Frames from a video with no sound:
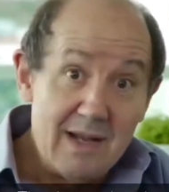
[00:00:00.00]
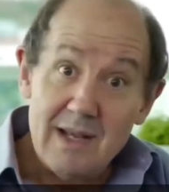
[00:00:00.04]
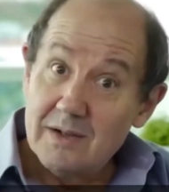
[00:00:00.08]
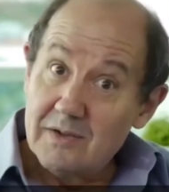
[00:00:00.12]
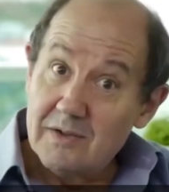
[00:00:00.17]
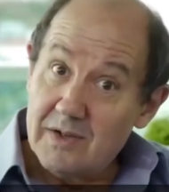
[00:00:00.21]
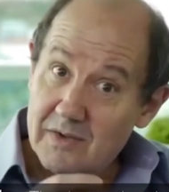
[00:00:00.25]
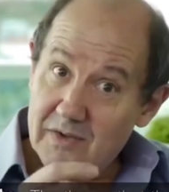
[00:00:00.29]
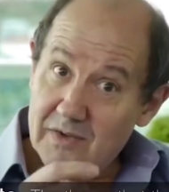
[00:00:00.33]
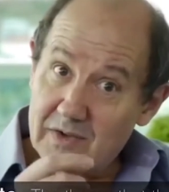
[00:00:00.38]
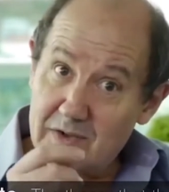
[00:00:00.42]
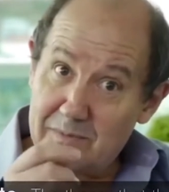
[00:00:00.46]

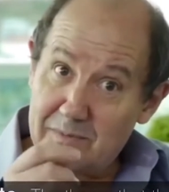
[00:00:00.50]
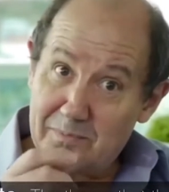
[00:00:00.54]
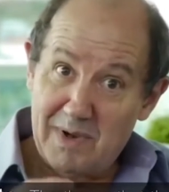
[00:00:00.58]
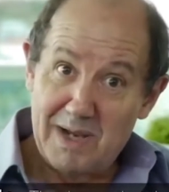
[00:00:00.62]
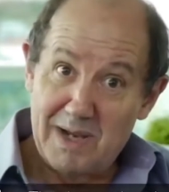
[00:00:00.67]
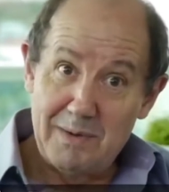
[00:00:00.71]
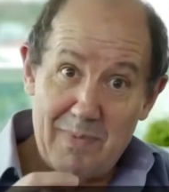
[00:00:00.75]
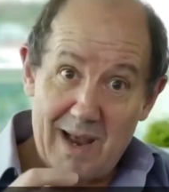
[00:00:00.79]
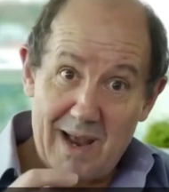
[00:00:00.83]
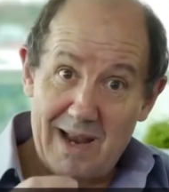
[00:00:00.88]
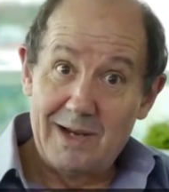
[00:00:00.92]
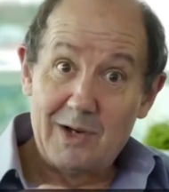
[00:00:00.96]
just as
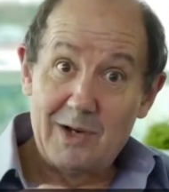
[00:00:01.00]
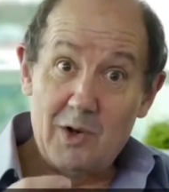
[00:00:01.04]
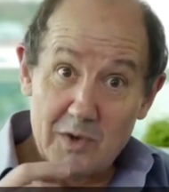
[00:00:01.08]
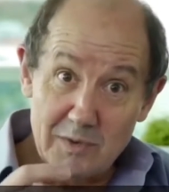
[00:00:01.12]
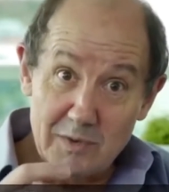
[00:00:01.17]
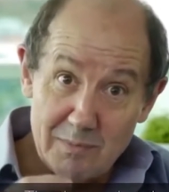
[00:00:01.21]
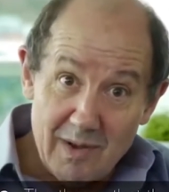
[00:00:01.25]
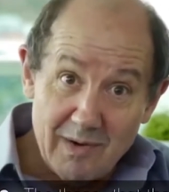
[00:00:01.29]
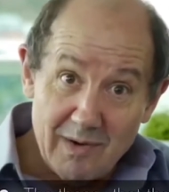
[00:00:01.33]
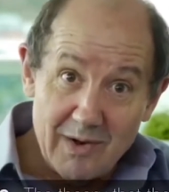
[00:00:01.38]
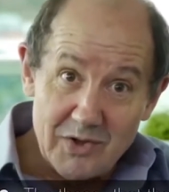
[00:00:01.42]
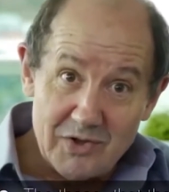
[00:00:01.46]
Big Bang
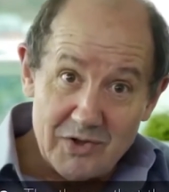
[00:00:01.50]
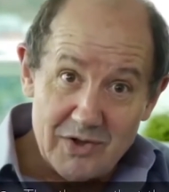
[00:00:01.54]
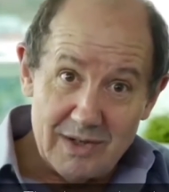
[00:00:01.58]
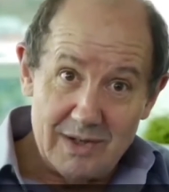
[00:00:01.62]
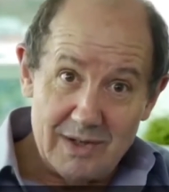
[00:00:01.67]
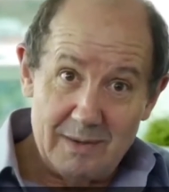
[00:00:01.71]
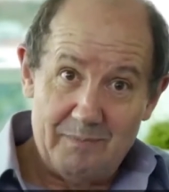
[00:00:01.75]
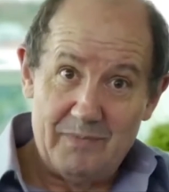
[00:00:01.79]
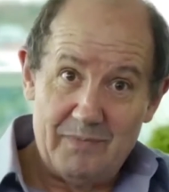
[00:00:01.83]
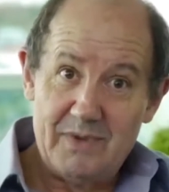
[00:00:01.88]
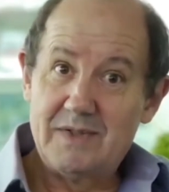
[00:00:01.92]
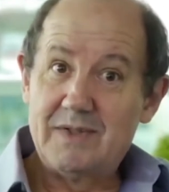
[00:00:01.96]

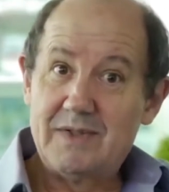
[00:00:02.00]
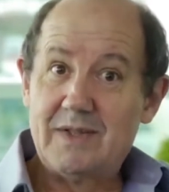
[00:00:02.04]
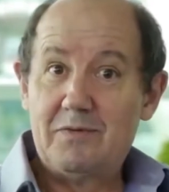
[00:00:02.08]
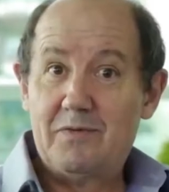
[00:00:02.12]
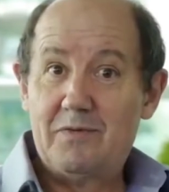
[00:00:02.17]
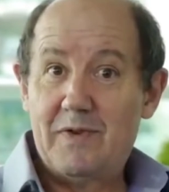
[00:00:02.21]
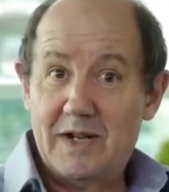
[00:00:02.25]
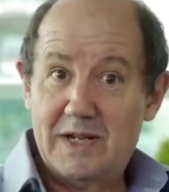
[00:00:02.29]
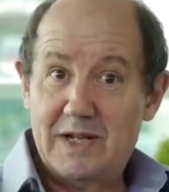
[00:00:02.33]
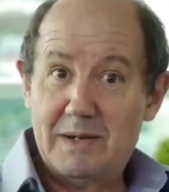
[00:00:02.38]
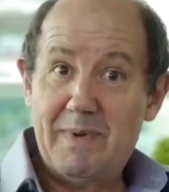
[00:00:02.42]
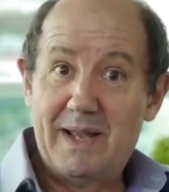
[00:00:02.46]
cosmology is the
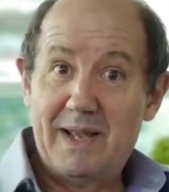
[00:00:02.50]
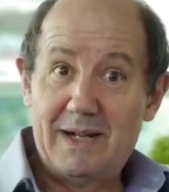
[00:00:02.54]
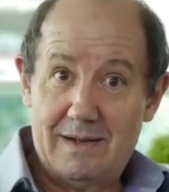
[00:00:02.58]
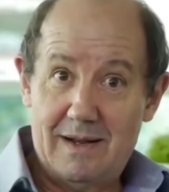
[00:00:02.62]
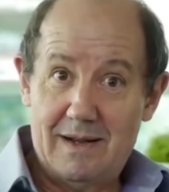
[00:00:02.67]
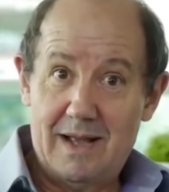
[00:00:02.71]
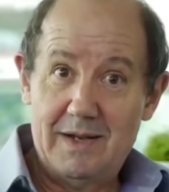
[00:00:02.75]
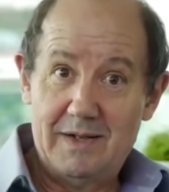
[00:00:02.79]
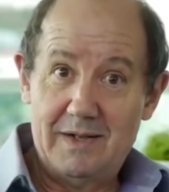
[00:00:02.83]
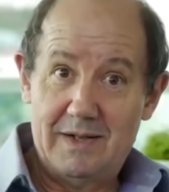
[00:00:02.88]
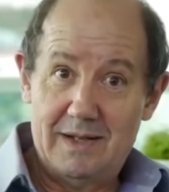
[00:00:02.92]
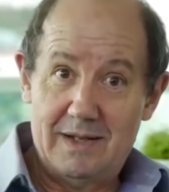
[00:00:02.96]

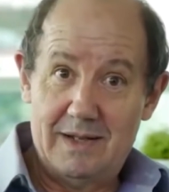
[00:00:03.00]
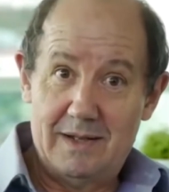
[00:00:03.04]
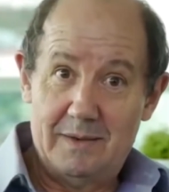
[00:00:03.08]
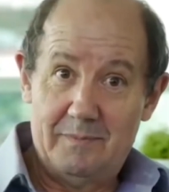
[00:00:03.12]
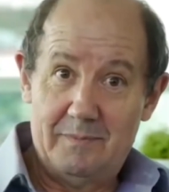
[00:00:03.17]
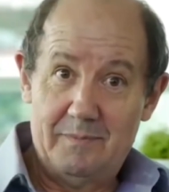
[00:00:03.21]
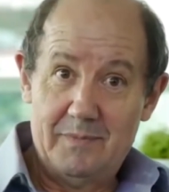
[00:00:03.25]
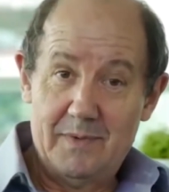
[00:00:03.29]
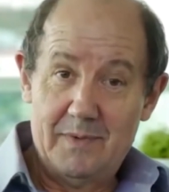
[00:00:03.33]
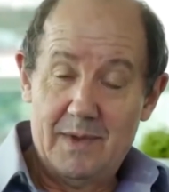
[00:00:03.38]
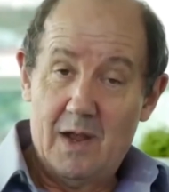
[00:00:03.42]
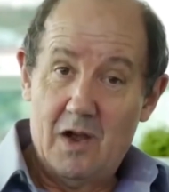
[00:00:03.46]
fundamental idea
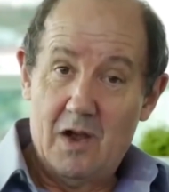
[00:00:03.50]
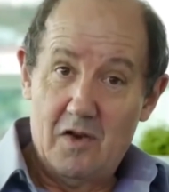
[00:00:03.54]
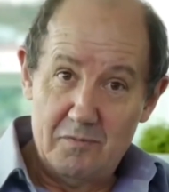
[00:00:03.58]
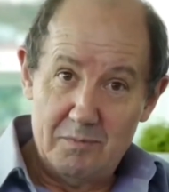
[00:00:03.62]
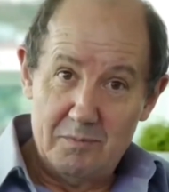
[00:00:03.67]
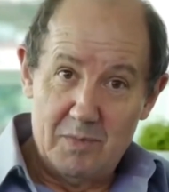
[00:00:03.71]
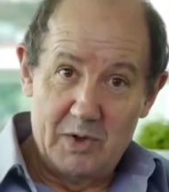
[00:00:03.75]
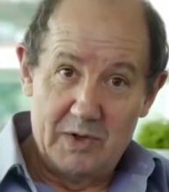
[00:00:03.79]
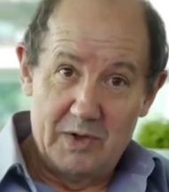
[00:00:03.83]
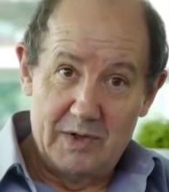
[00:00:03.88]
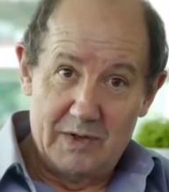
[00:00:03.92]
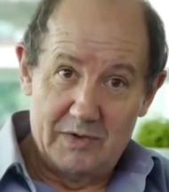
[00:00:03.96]
of
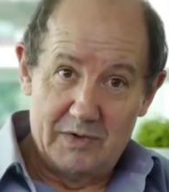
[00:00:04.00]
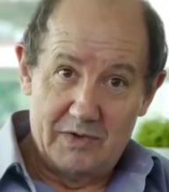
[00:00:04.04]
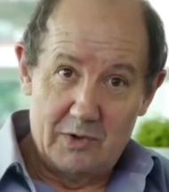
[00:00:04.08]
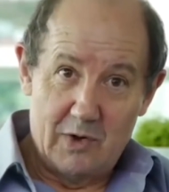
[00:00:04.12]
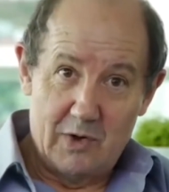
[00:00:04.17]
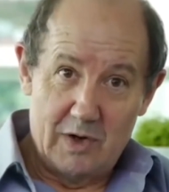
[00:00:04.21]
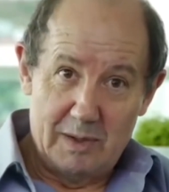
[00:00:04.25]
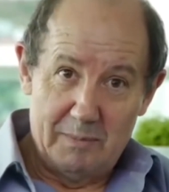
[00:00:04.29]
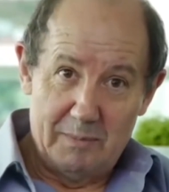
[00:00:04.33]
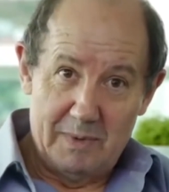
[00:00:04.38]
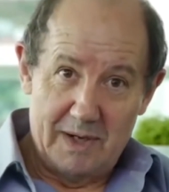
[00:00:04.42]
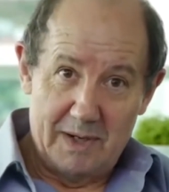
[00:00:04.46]
modern
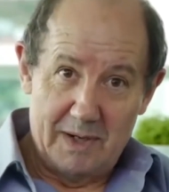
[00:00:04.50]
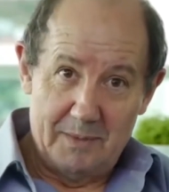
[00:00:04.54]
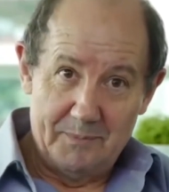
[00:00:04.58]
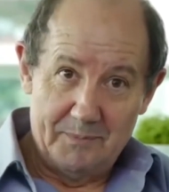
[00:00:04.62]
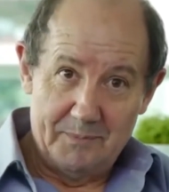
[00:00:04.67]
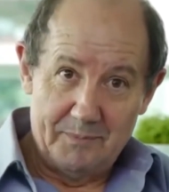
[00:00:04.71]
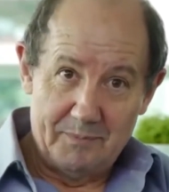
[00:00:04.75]
astronomy.